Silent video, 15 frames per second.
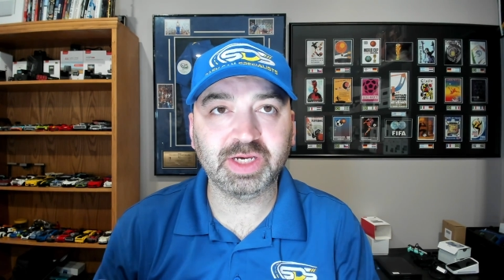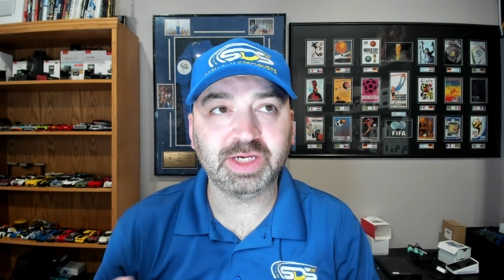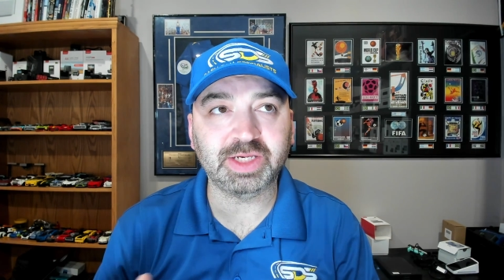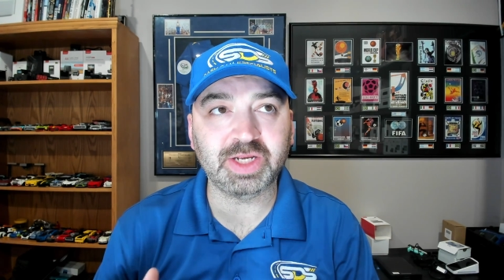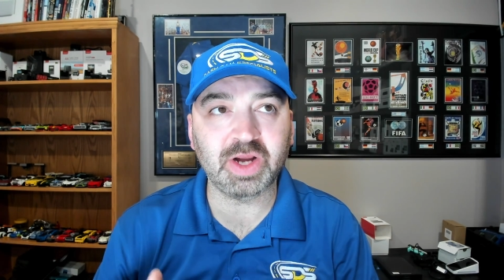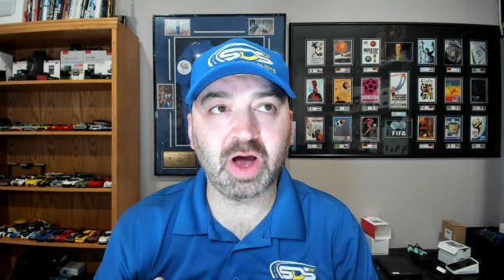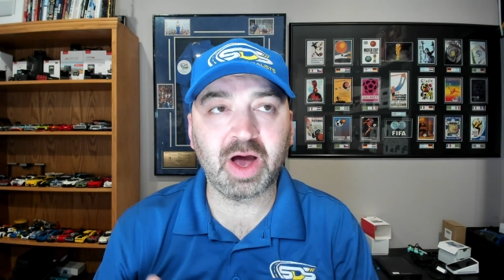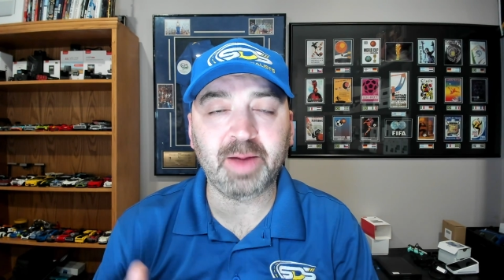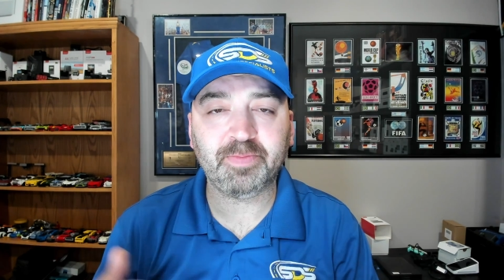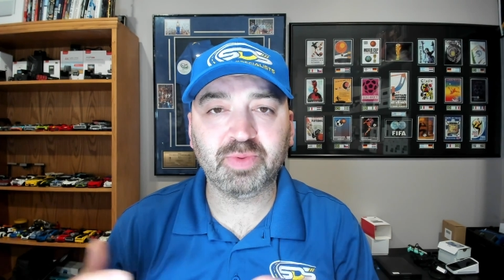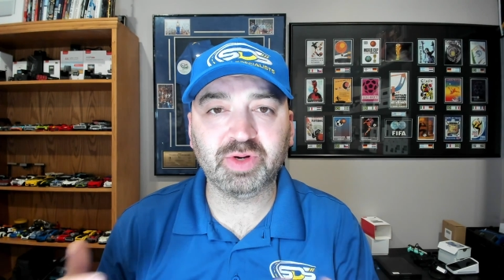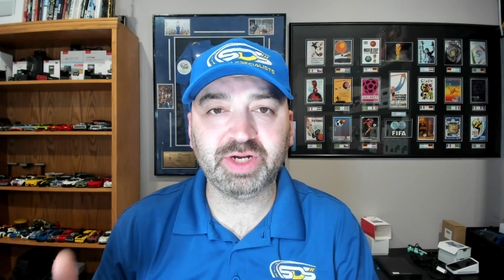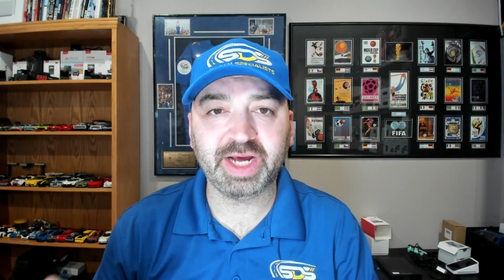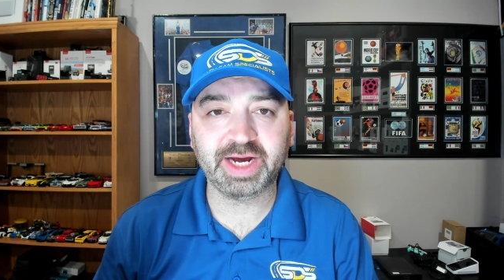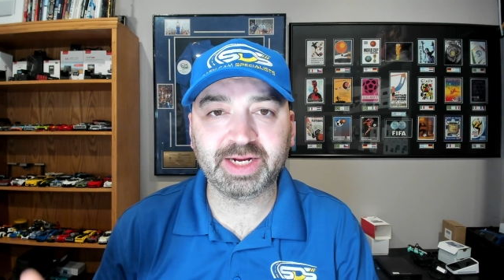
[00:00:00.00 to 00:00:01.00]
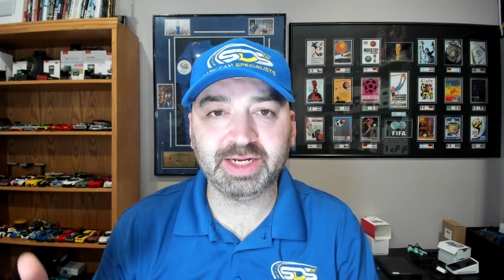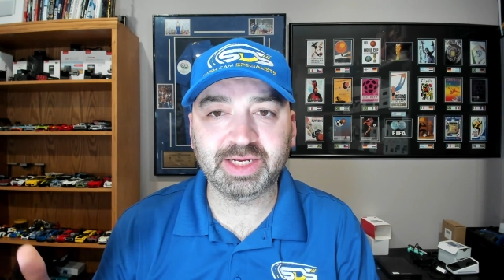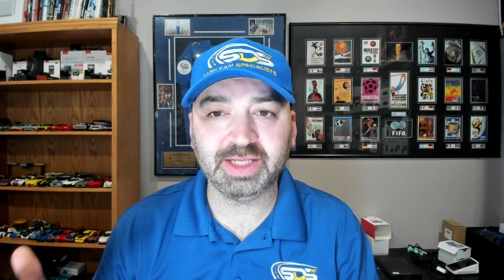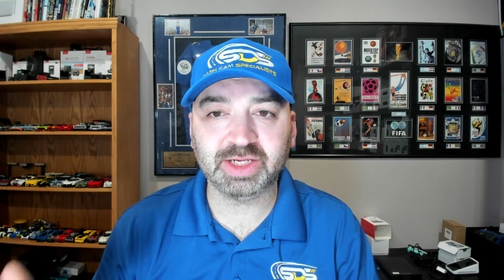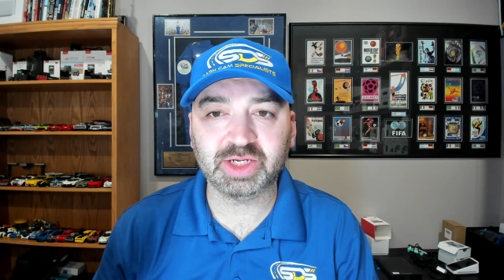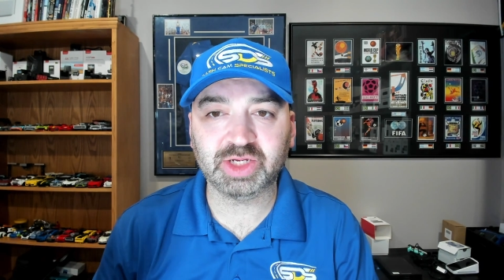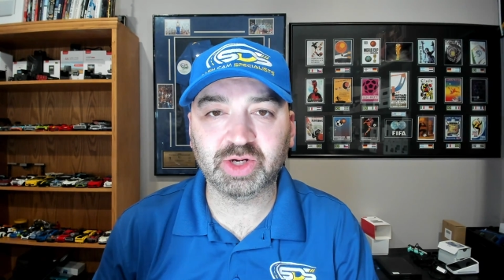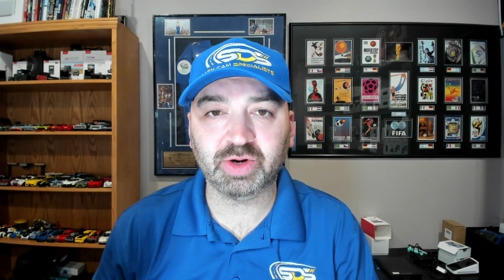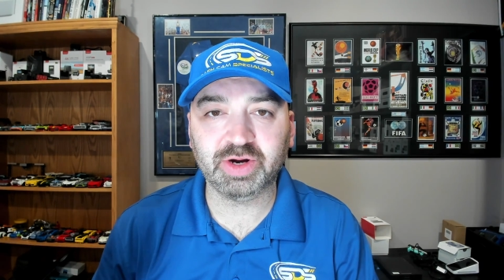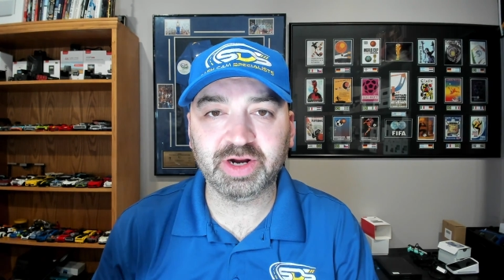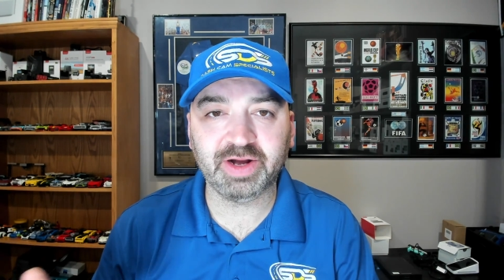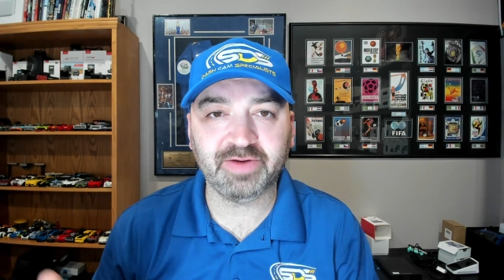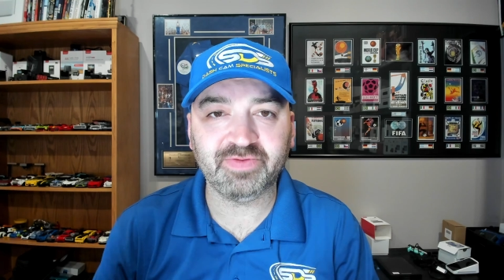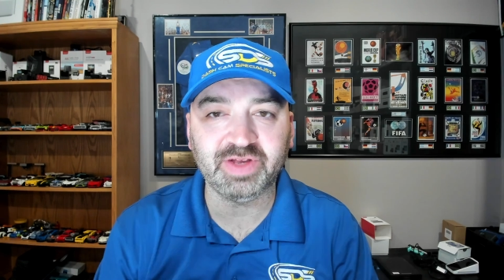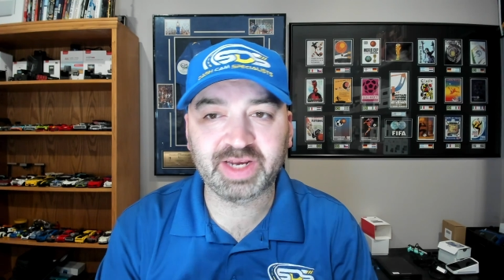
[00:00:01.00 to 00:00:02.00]
is not protecting the circuit
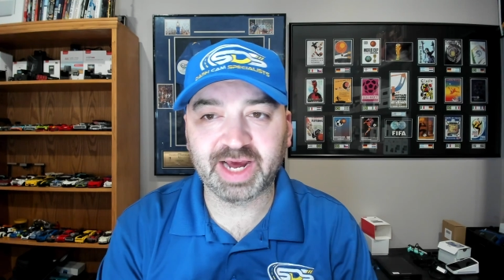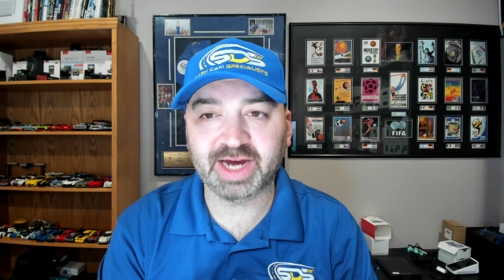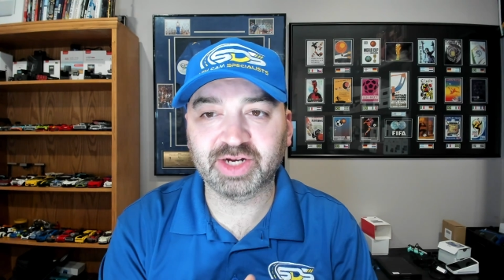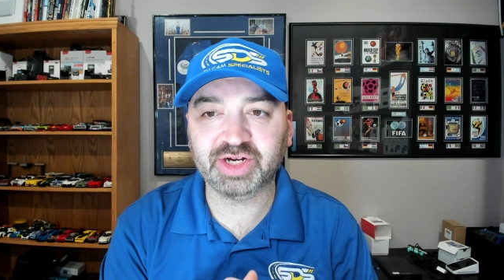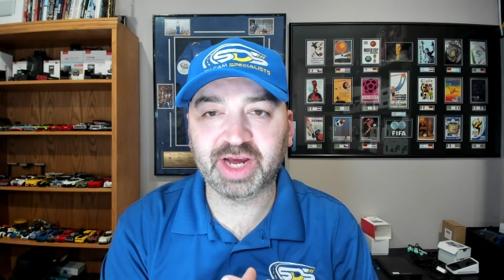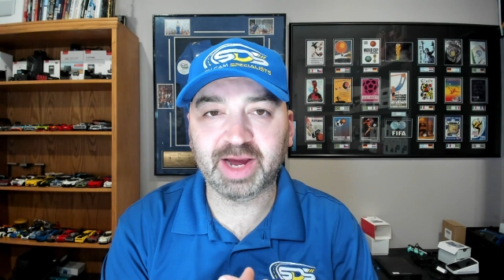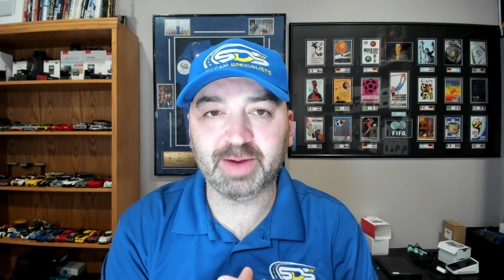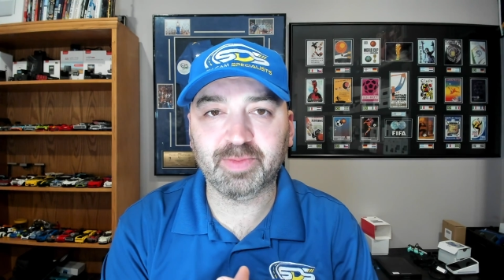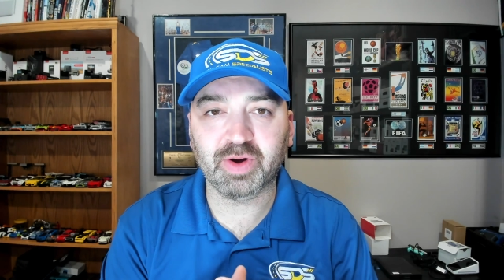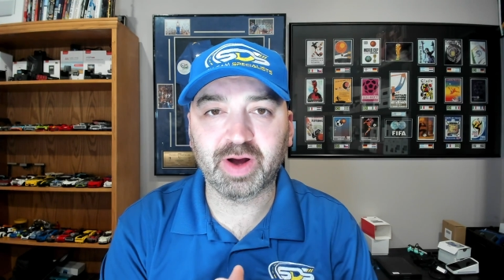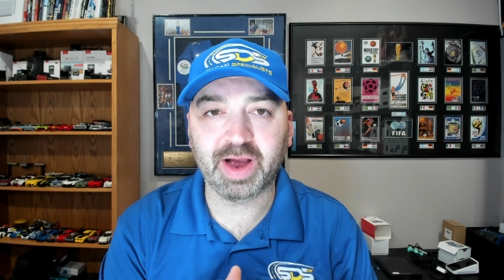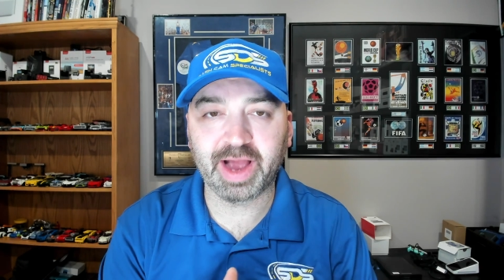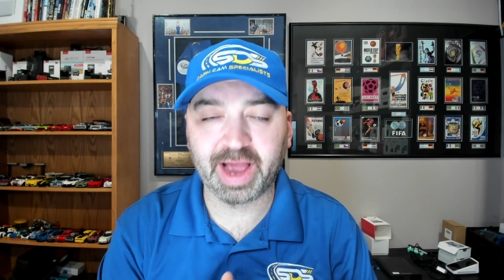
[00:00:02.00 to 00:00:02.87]
of the dash camera